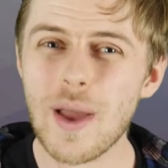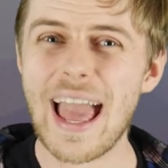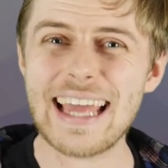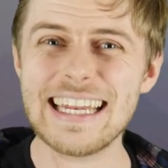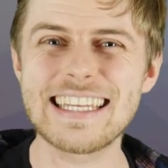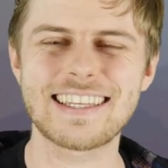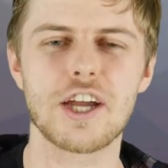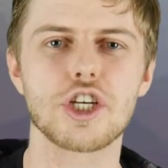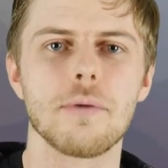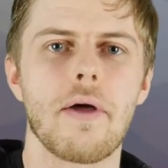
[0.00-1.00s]
why any
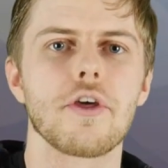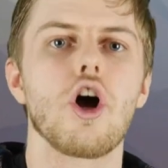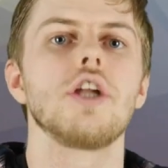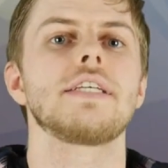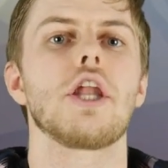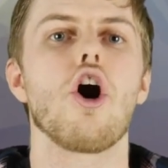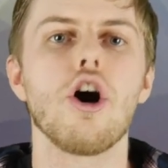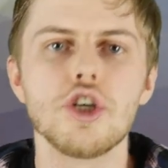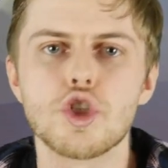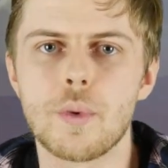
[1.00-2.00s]
discussion about the content
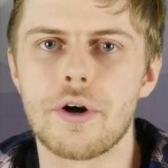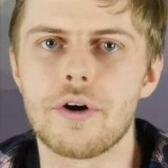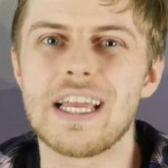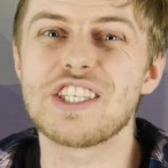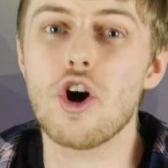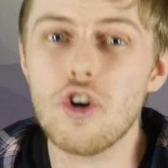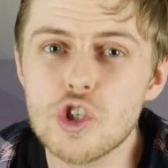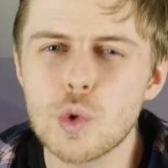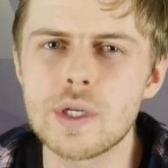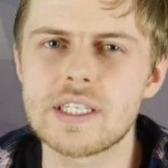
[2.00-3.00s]
on Twitter is
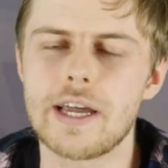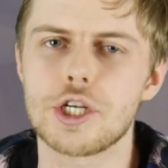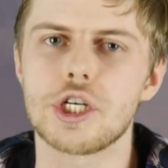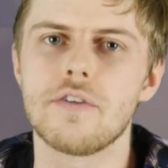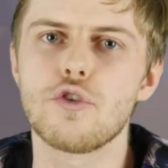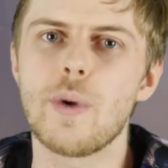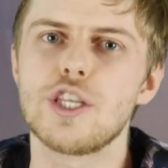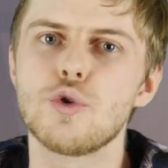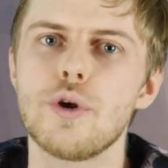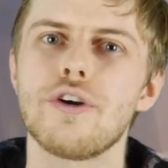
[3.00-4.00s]
also a discussion of the way
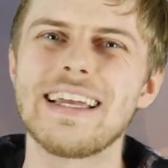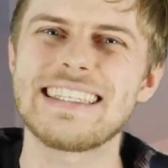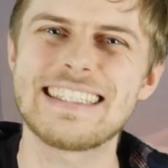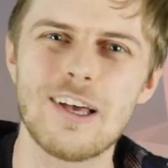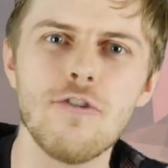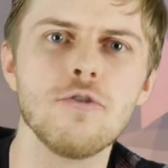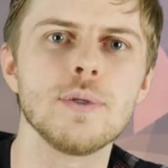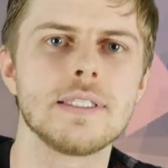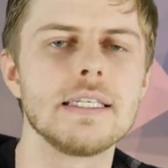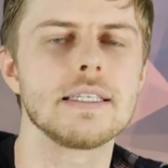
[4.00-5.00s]
Twitter itself
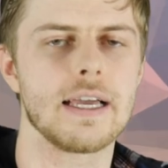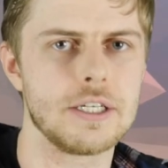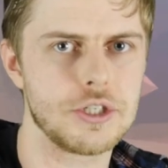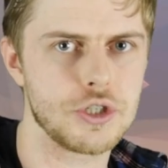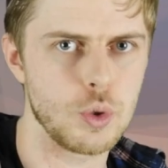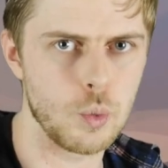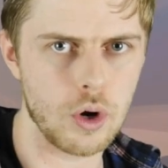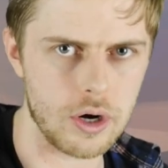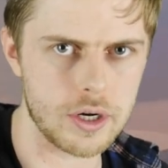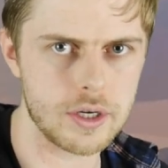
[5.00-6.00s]
was designed to work.